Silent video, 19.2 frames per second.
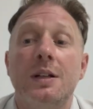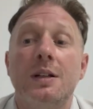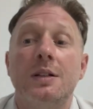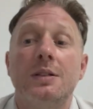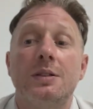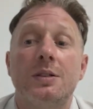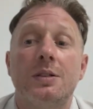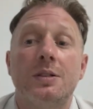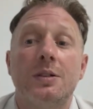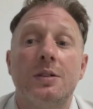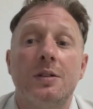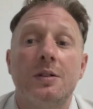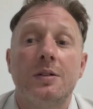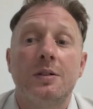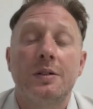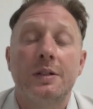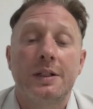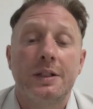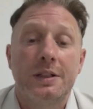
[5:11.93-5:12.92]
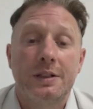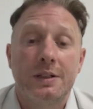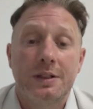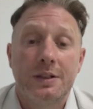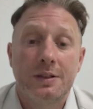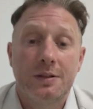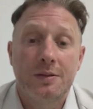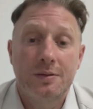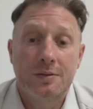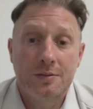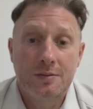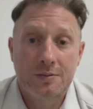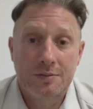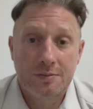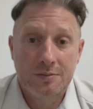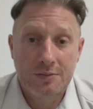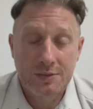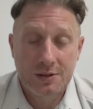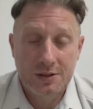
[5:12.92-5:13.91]
So he did
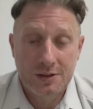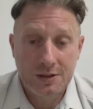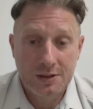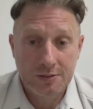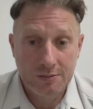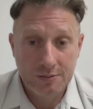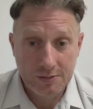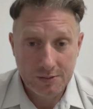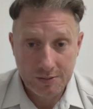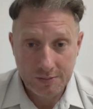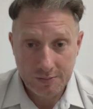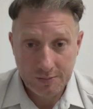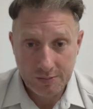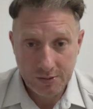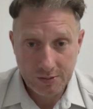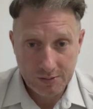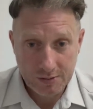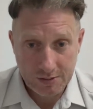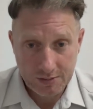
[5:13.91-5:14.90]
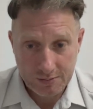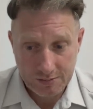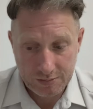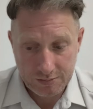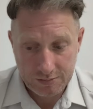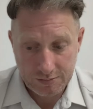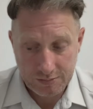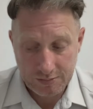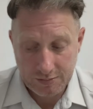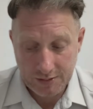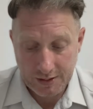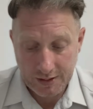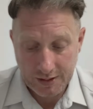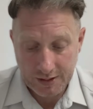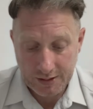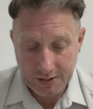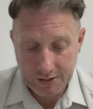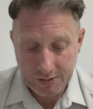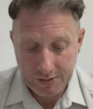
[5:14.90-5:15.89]
say, well, the most I
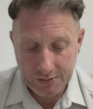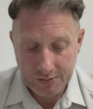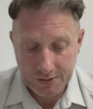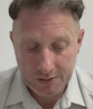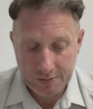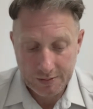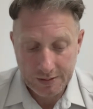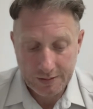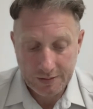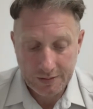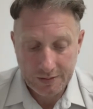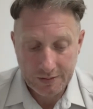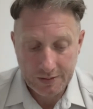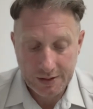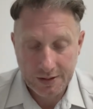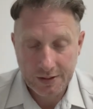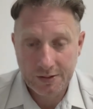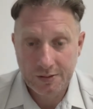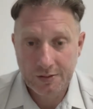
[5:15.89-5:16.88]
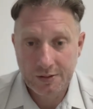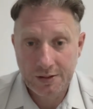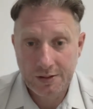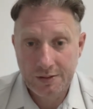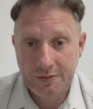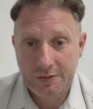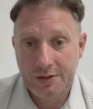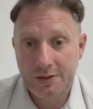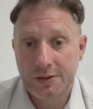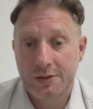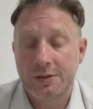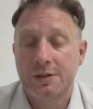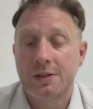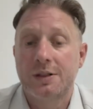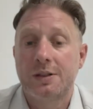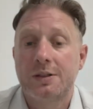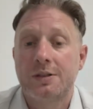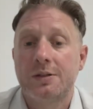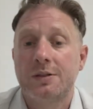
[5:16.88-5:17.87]
can do is maybe for 10 grand, Vin Diesel. I
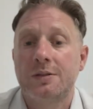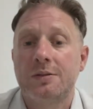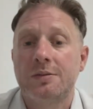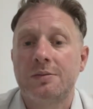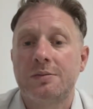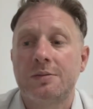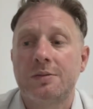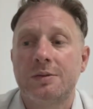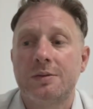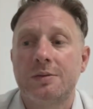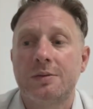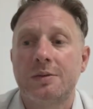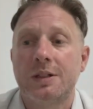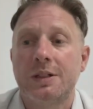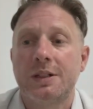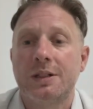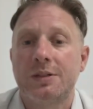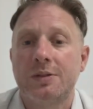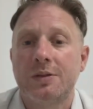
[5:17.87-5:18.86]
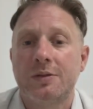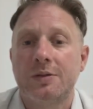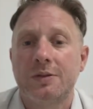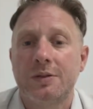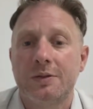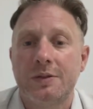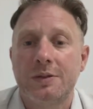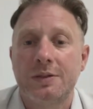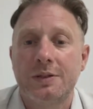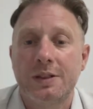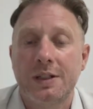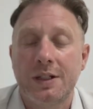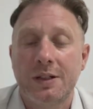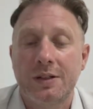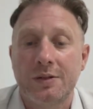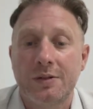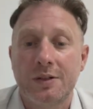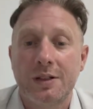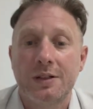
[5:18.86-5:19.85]
don't know. I need to offer 10
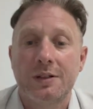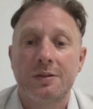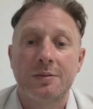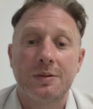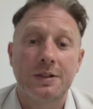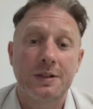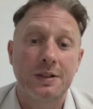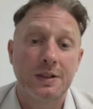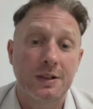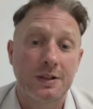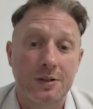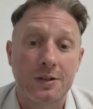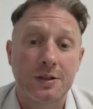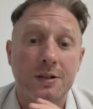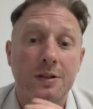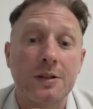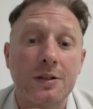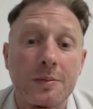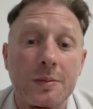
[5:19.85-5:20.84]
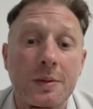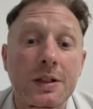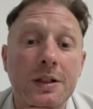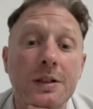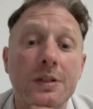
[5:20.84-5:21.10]
grand to my dad because I've got no money.